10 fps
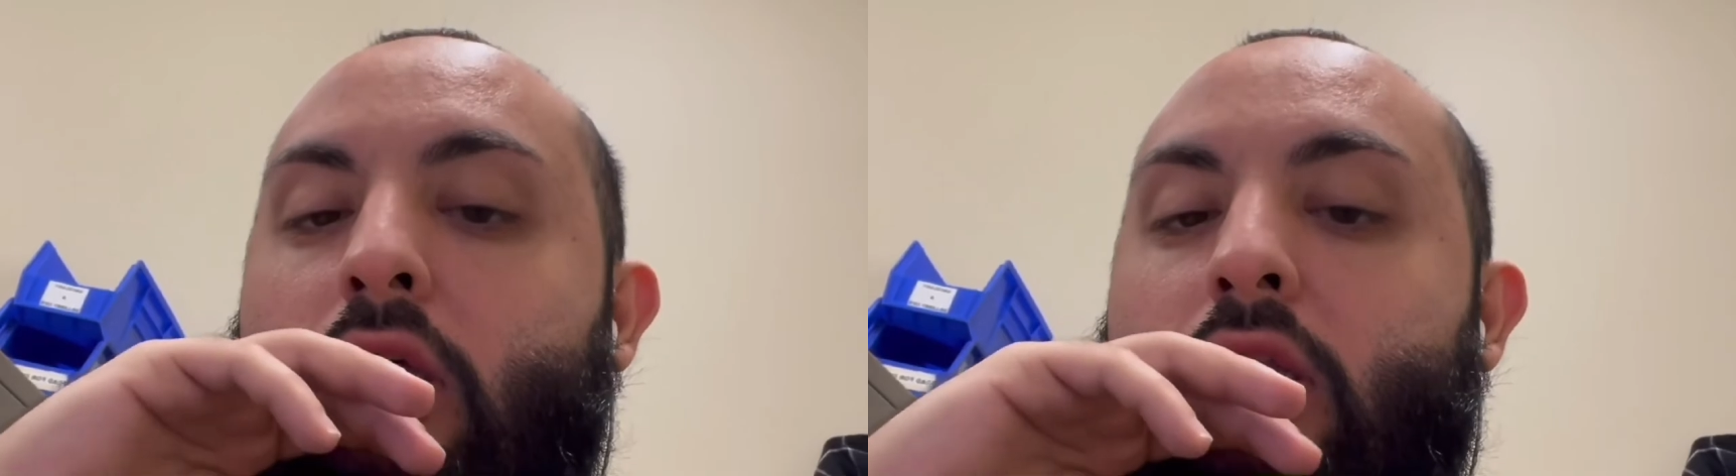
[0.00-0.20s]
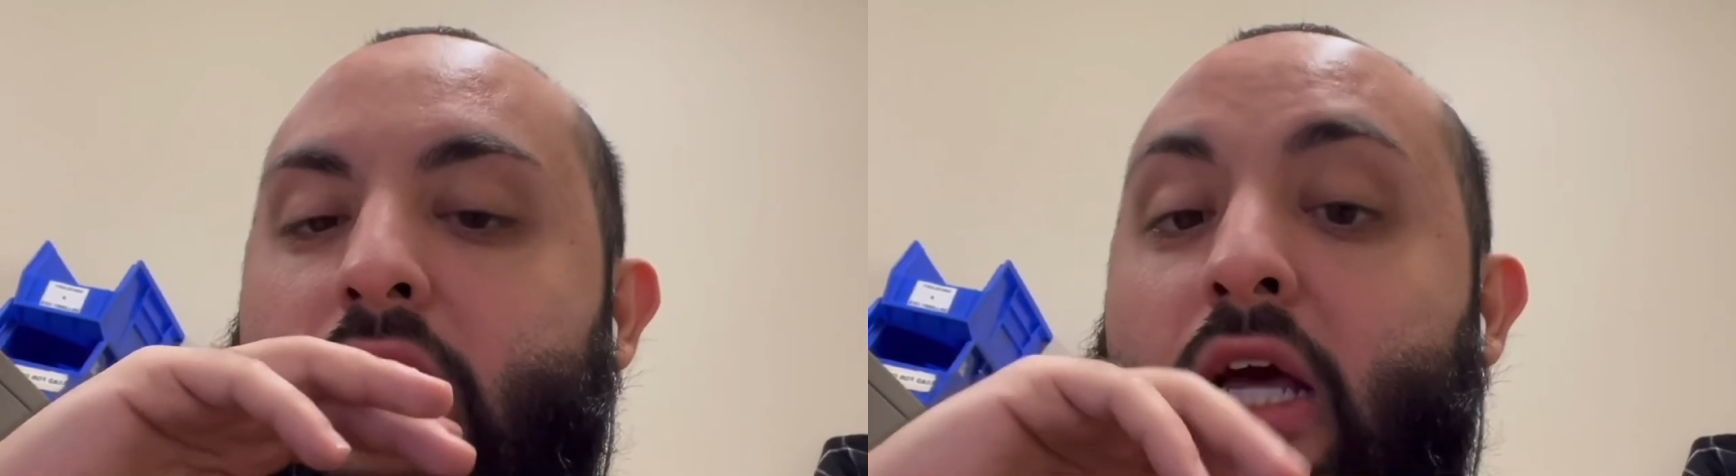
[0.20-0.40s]

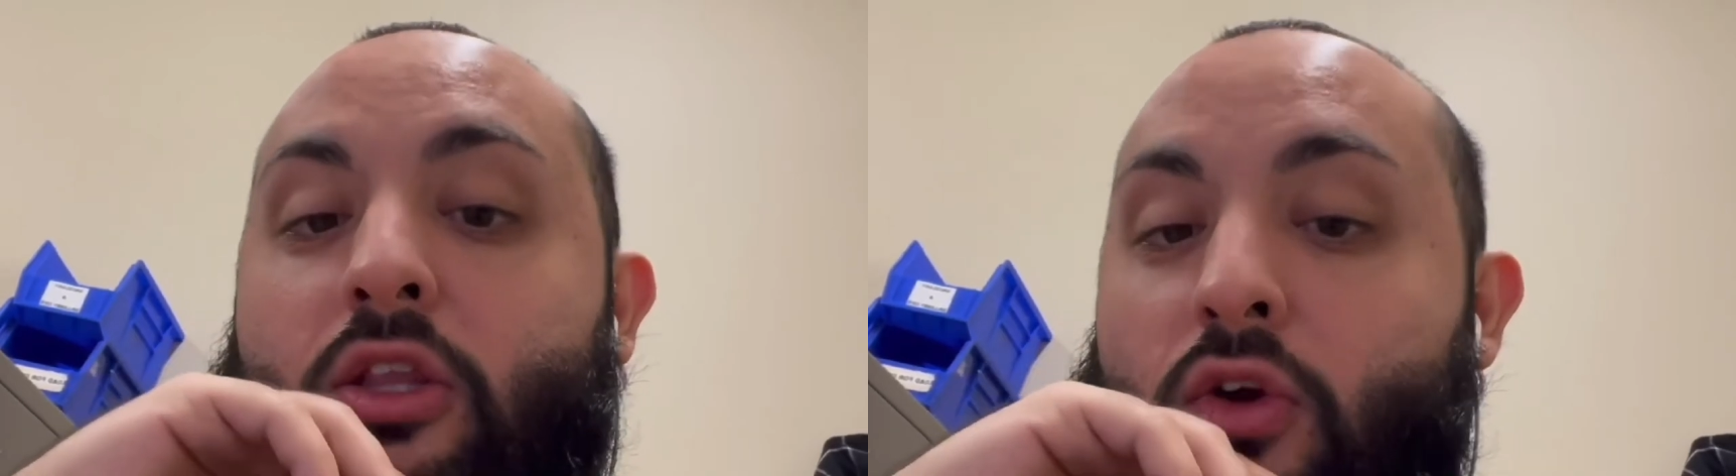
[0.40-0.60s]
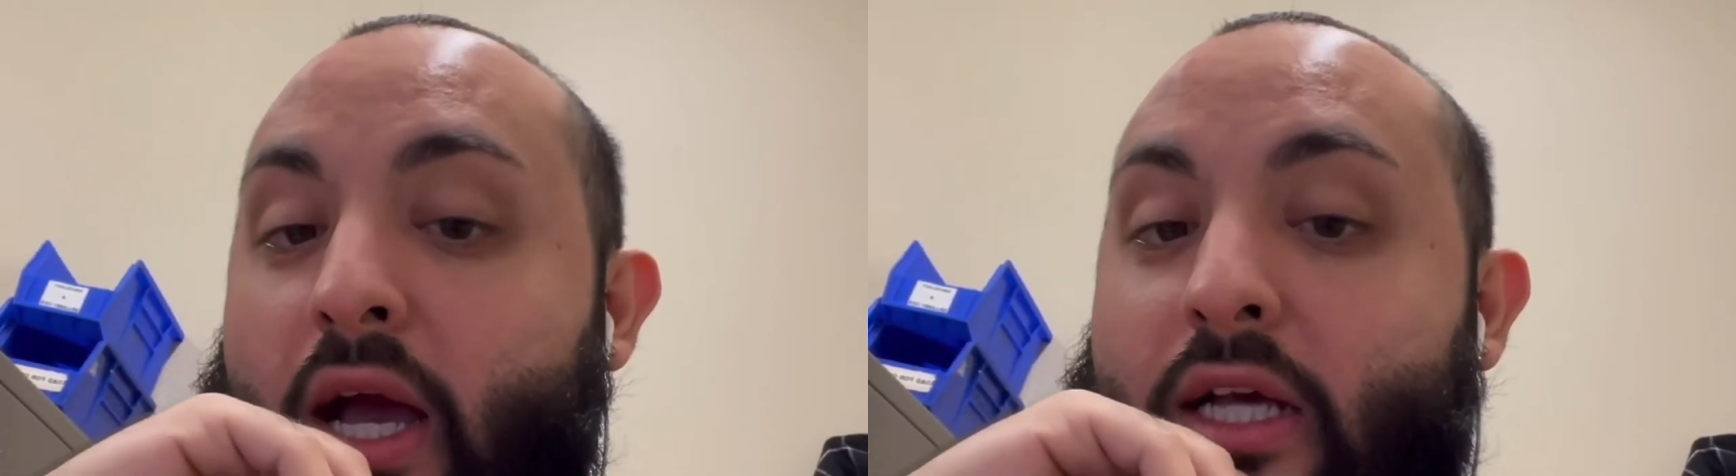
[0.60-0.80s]
they got
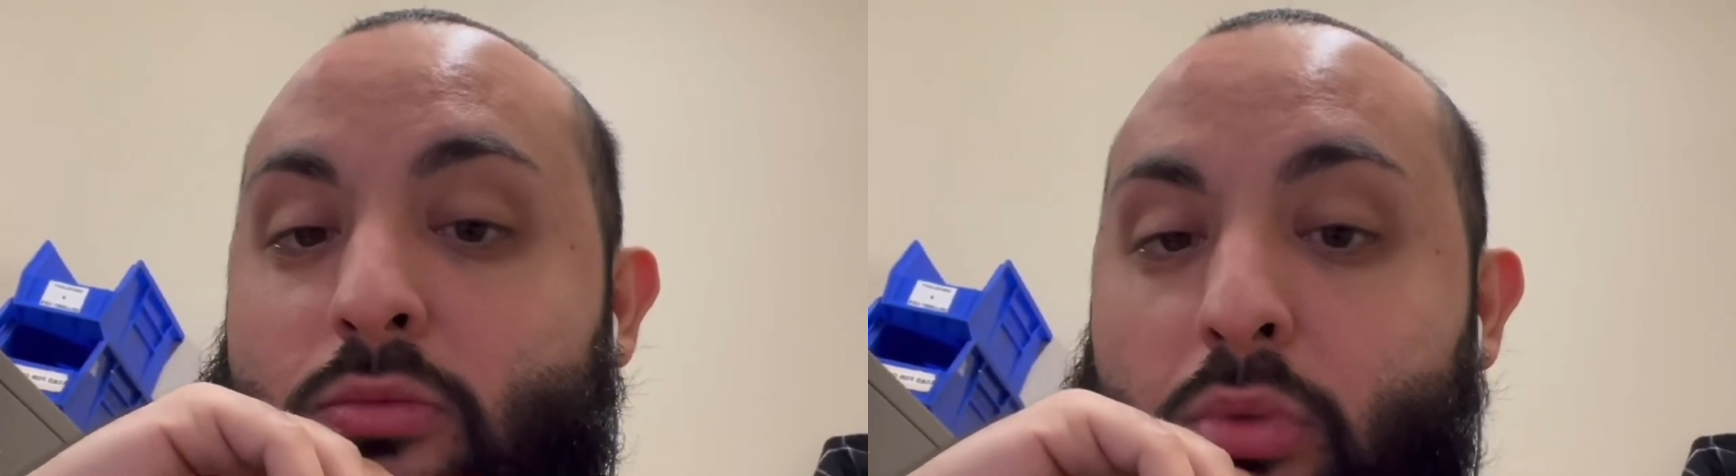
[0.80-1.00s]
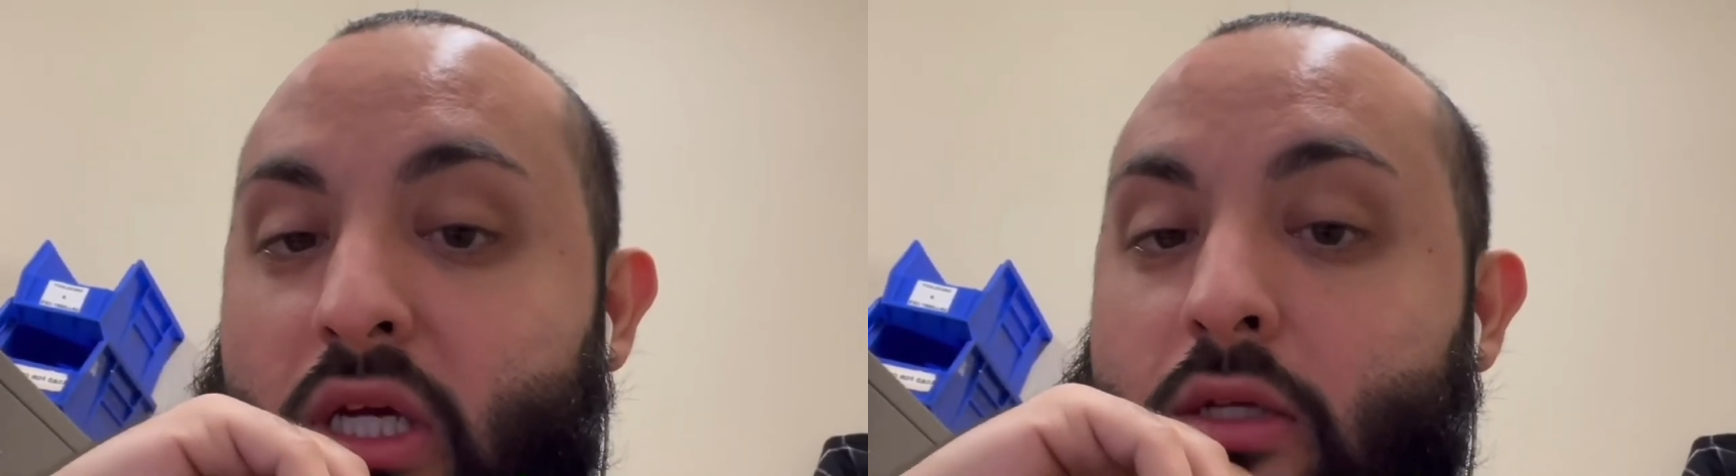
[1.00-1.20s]
their ass
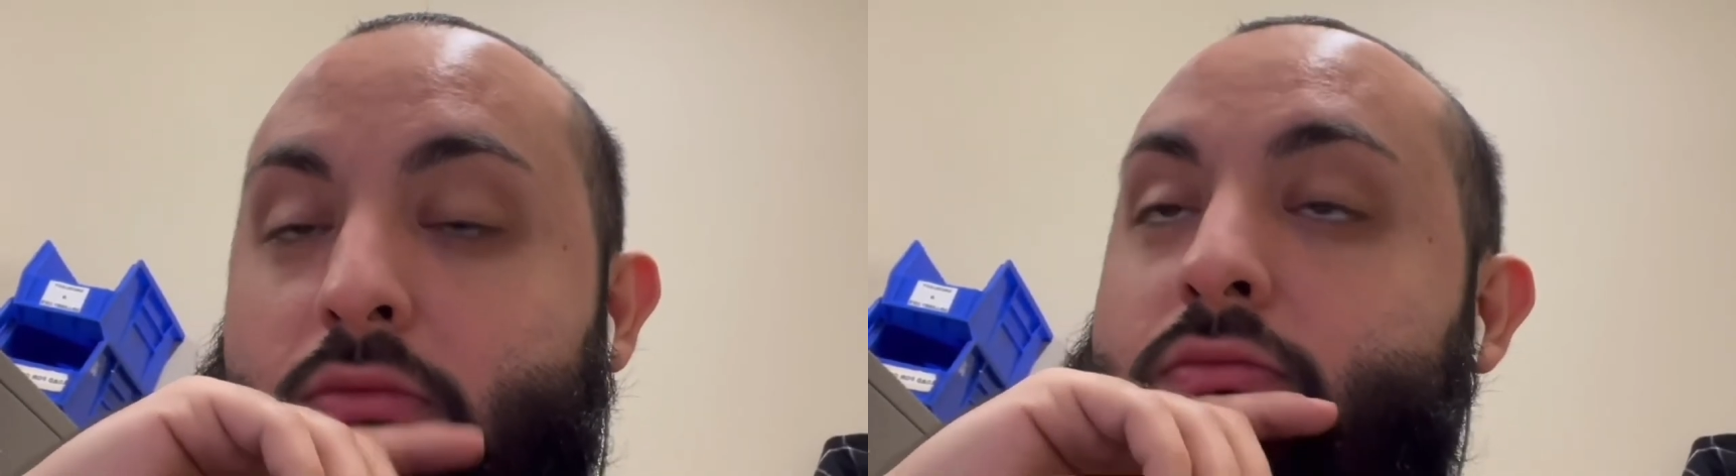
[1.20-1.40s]
beat,